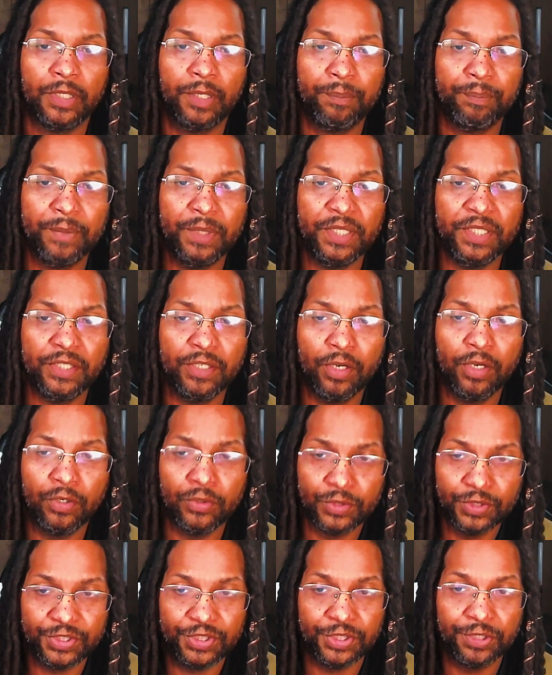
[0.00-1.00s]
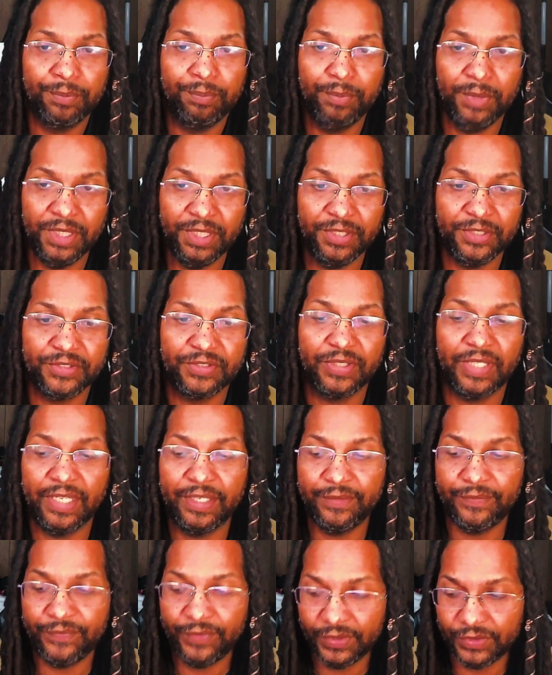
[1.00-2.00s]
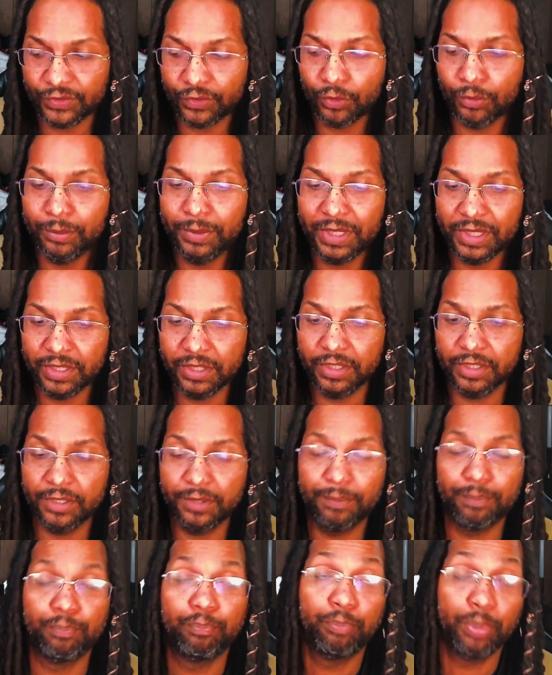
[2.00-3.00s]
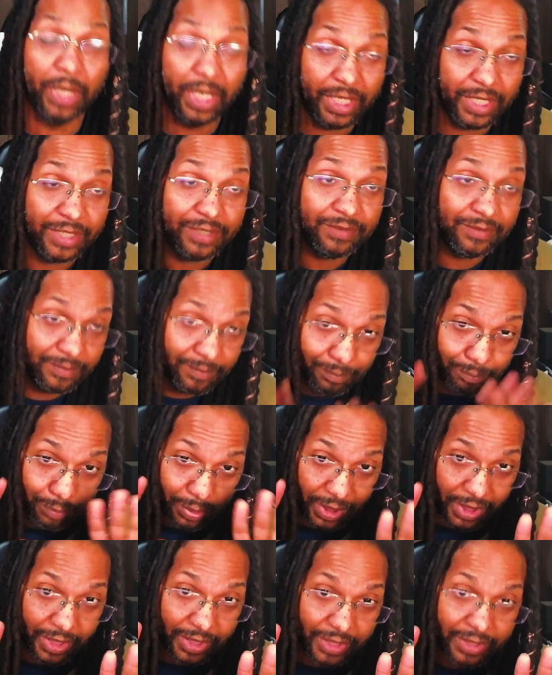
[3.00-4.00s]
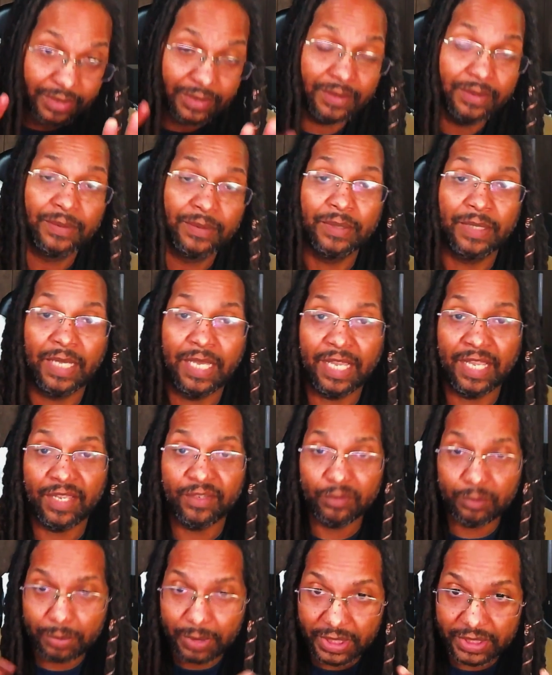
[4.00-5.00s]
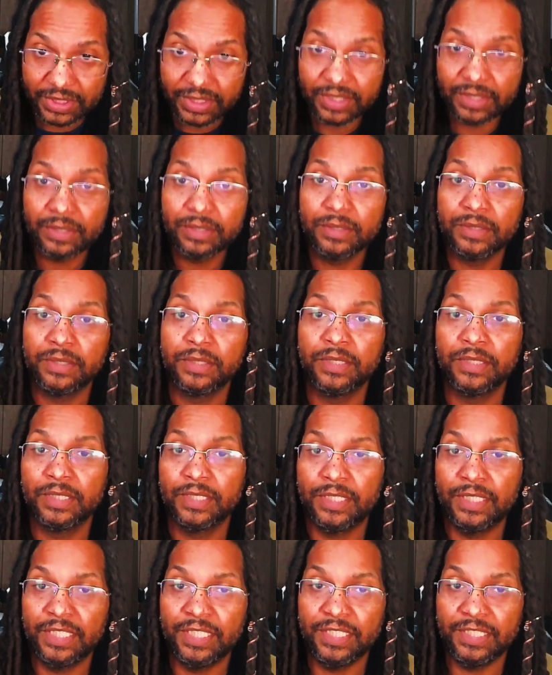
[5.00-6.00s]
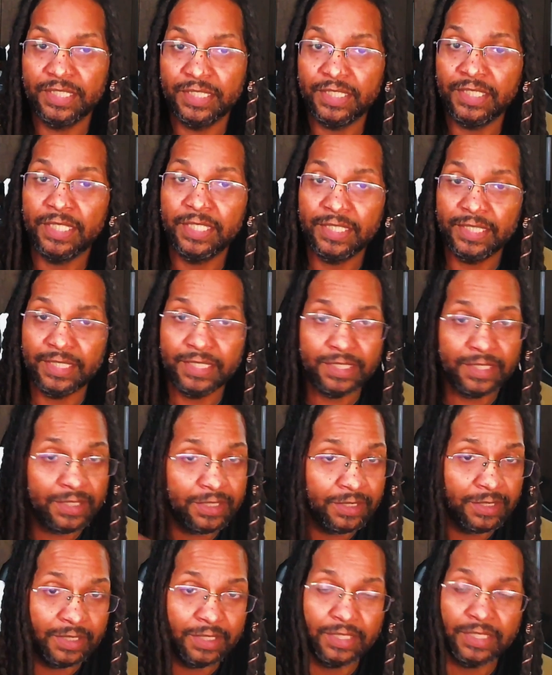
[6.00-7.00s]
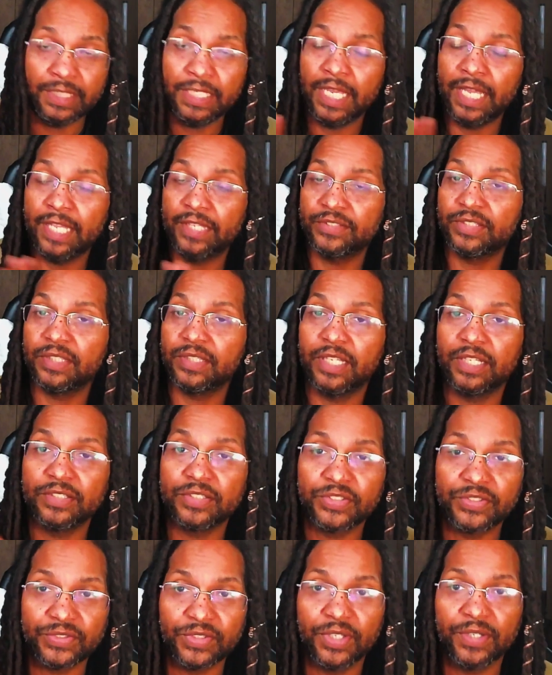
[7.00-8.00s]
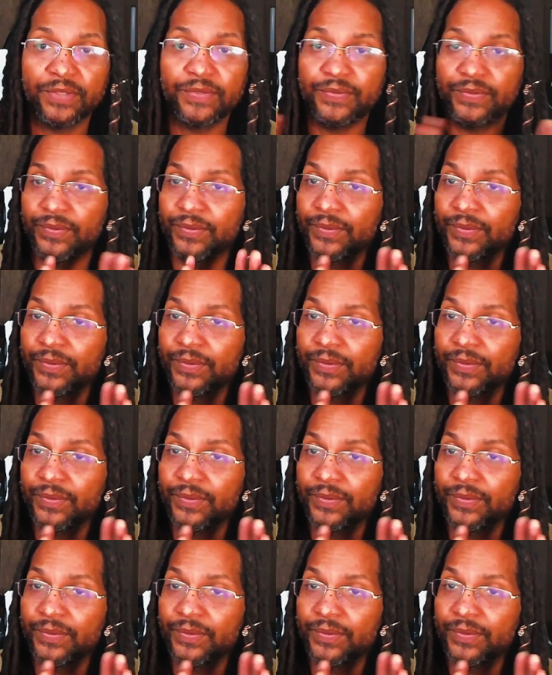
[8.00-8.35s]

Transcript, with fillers: media ownership means like physical media, but but I have a buddy. He he he has a lot of stuff